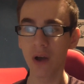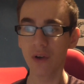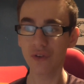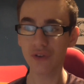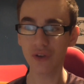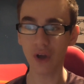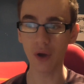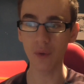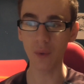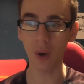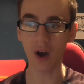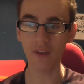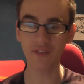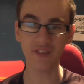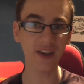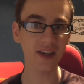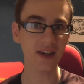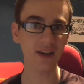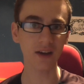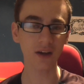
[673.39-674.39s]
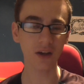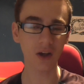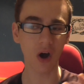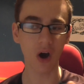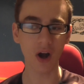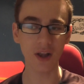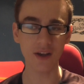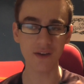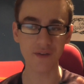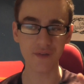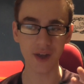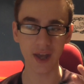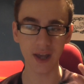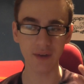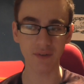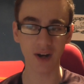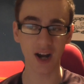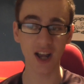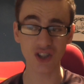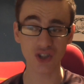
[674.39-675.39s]
So I think kind of
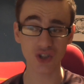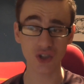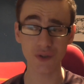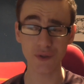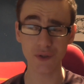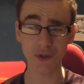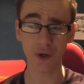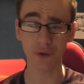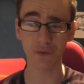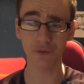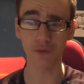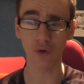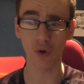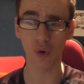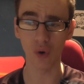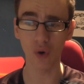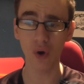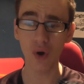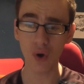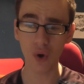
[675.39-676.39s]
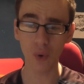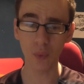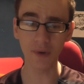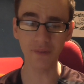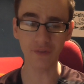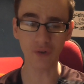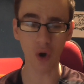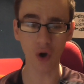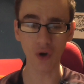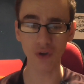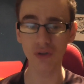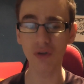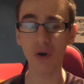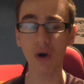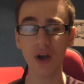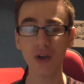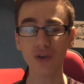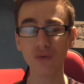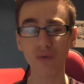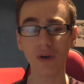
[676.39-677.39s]
in relation to the top 4, we've got a
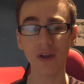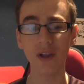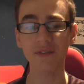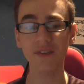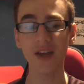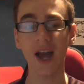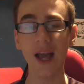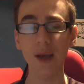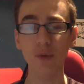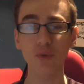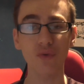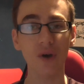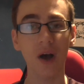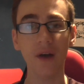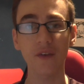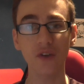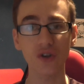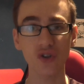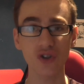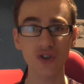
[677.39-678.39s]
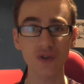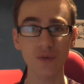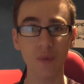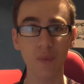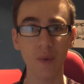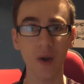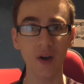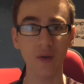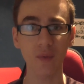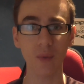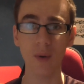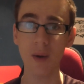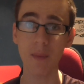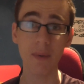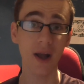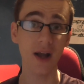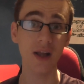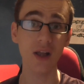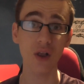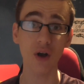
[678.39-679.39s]
nice run of games throughout this Christmas period where we're
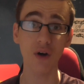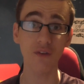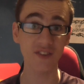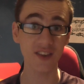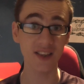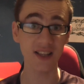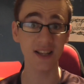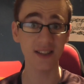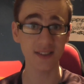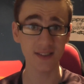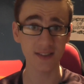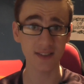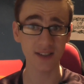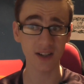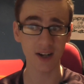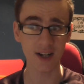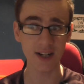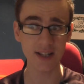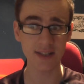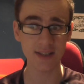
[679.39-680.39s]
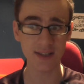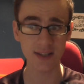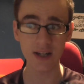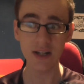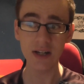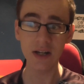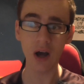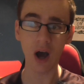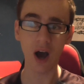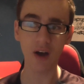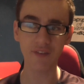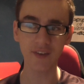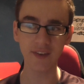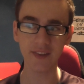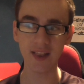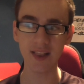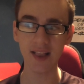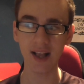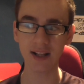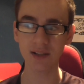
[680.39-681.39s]
playing a lot of the lesser sides. I
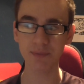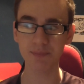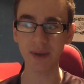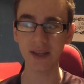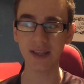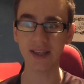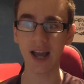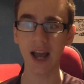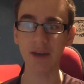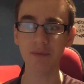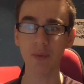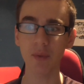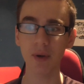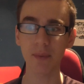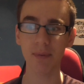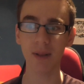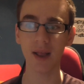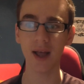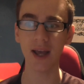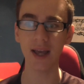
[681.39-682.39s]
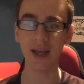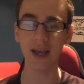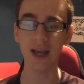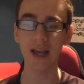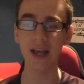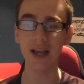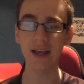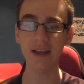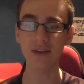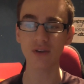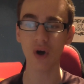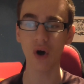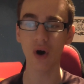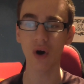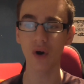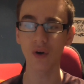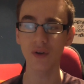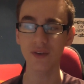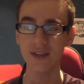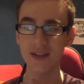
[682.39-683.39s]
think the next big game that we play is
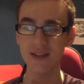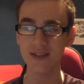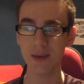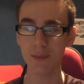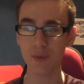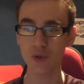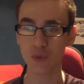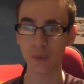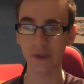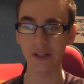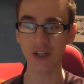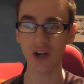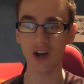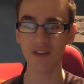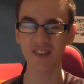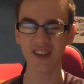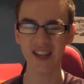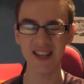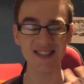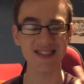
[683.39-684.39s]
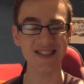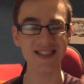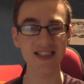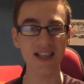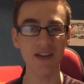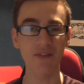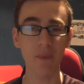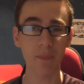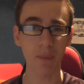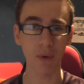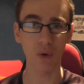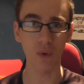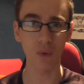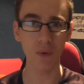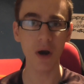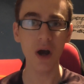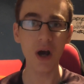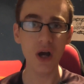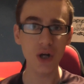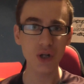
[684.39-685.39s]
on December 29th against
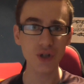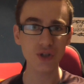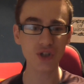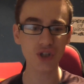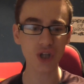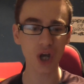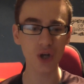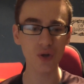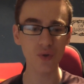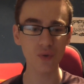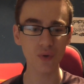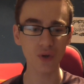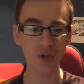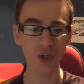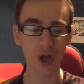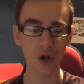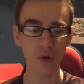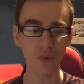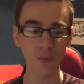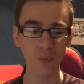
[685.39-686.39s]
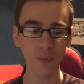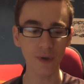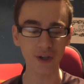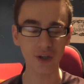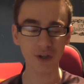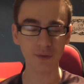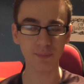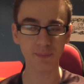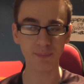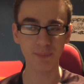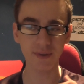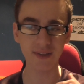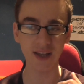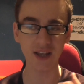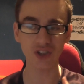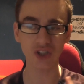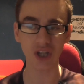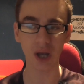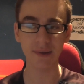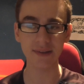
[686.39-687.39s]
Liverpool. So, you know, we could
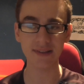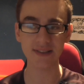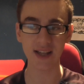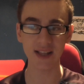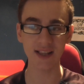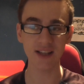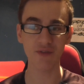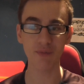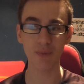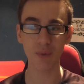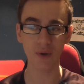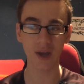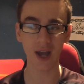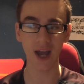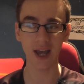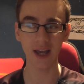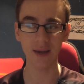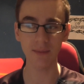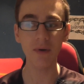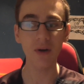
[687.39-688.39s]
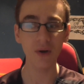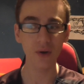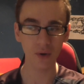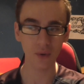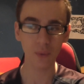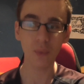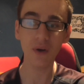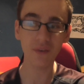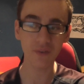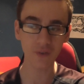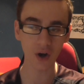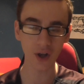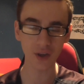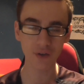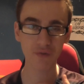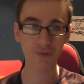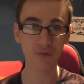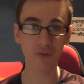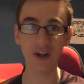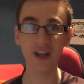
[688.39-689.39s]
potentially go into that Liverpool game with kind
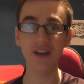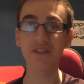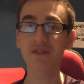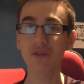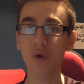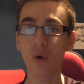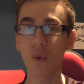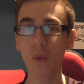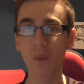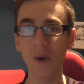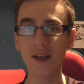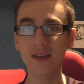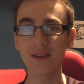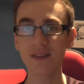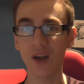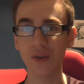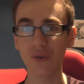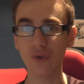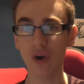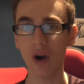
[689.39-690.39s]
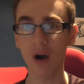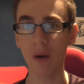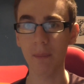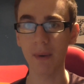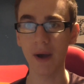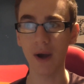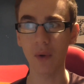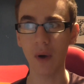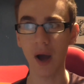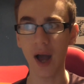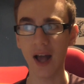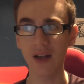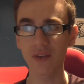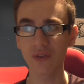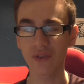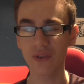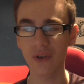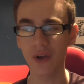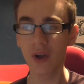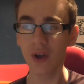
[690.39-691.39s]
of 3-4 wins under our belt,
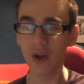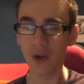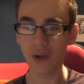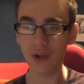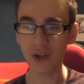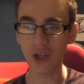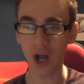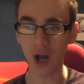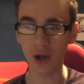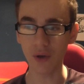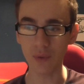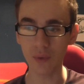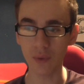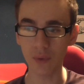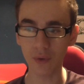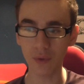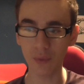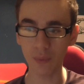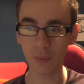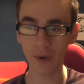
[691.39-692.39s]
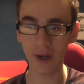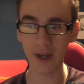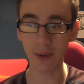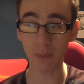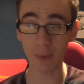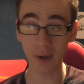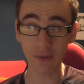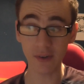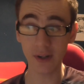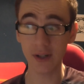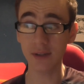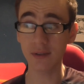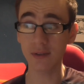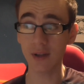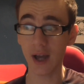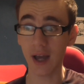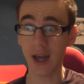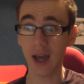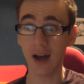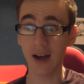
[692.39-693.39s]
and, you know, we're
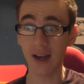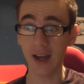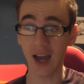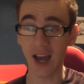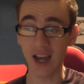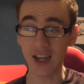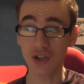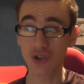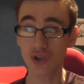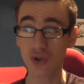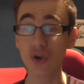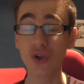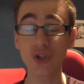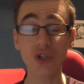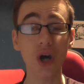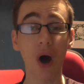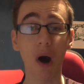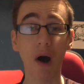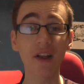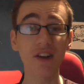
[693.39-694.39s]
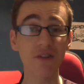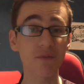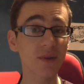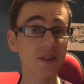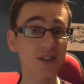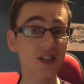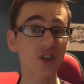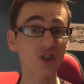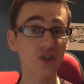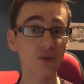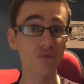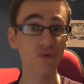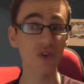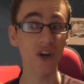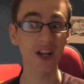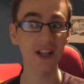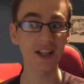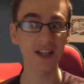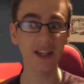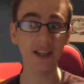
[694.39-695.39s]
in a good kind of position,
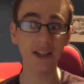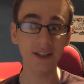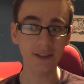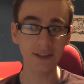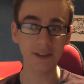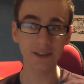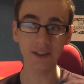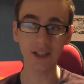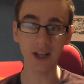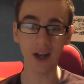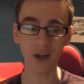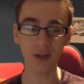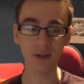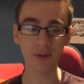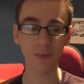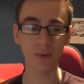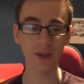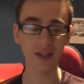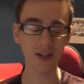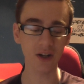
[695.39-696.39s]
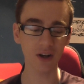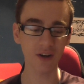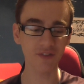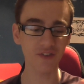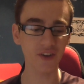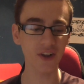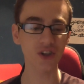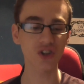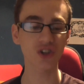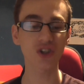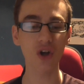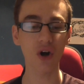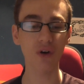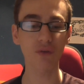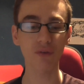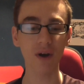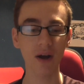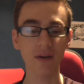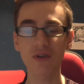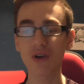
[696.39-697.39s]
really. You know, we are
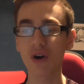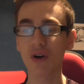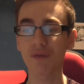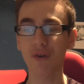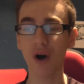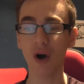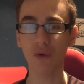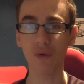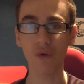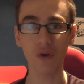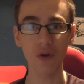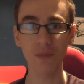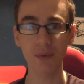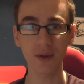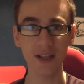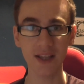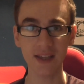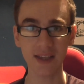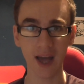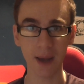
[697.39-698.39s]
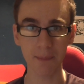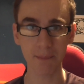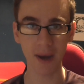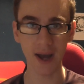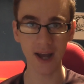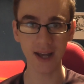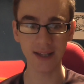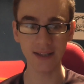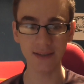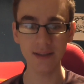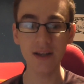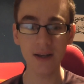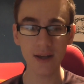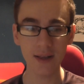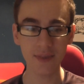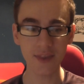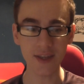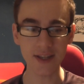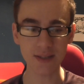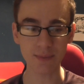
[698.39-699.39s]
rounding off our Europa League campaign
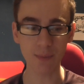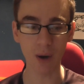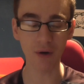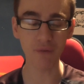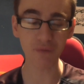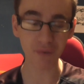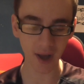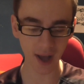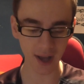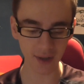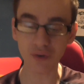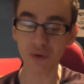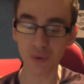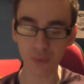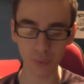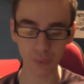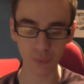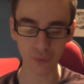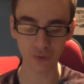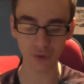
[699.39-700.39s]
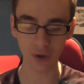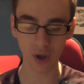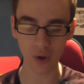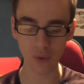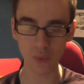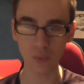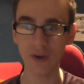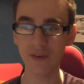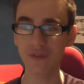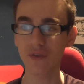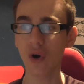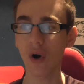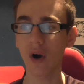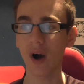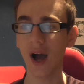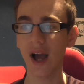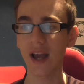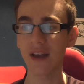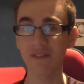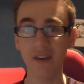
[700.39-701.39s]
this month, and also we've
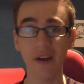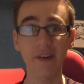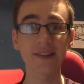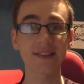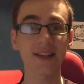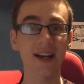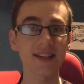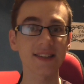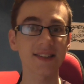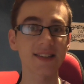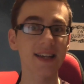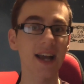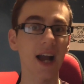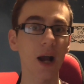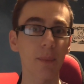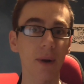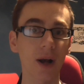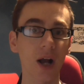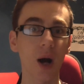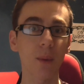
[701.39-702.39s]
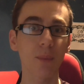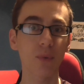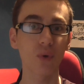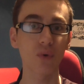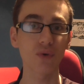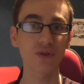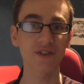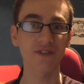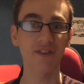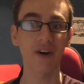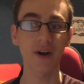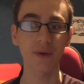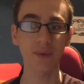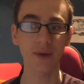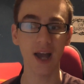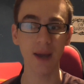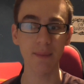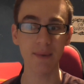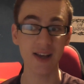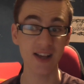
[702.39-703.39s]
got a very tasty Carabao Cup quarter-final
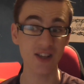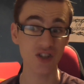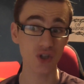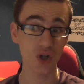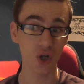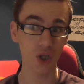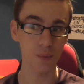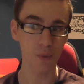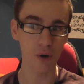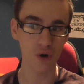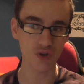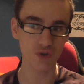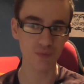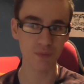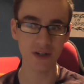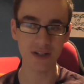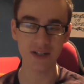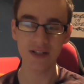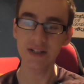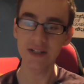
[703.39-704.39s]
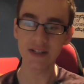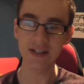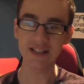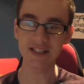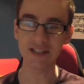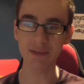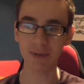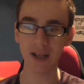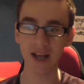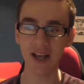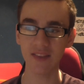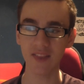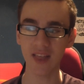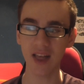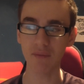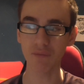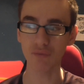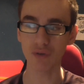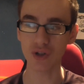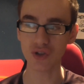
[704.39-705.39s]
game against Tottenham Hotspur to play at
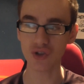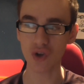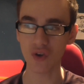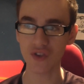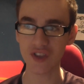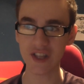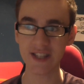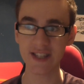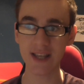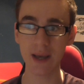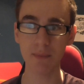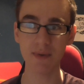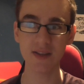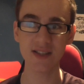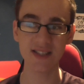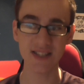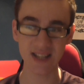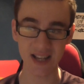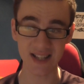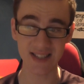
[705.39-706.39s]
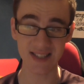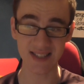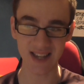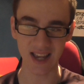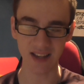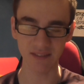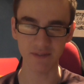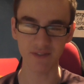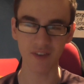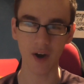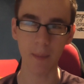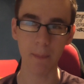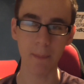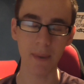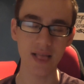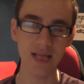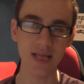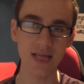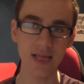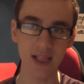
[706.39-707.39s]
the Emirates on December 16th, I
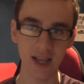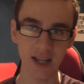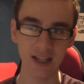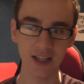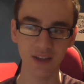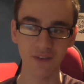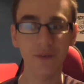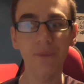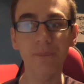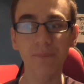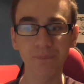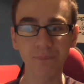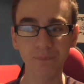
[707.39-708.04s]
believe.